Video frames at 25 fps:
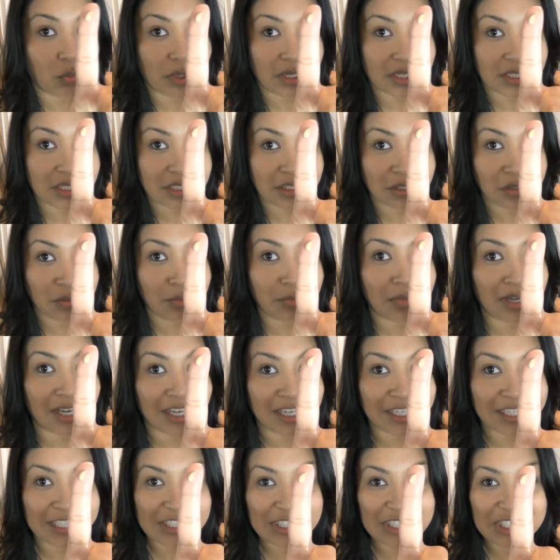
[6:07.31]
way too
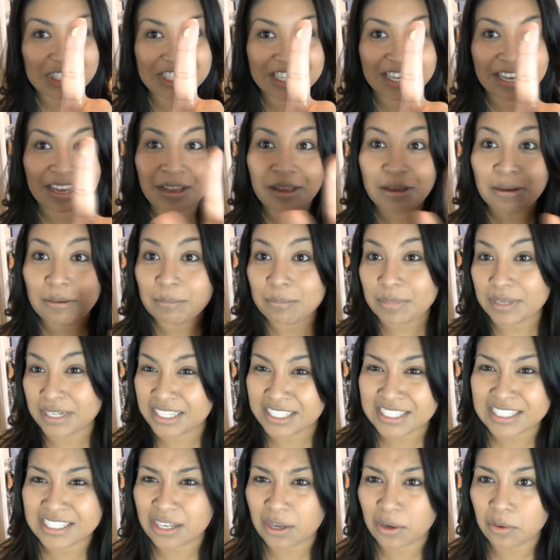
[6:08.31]
much, but
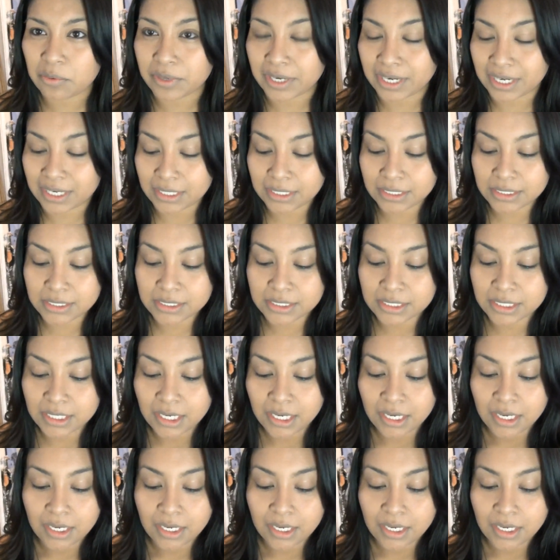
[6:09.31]
it's alright.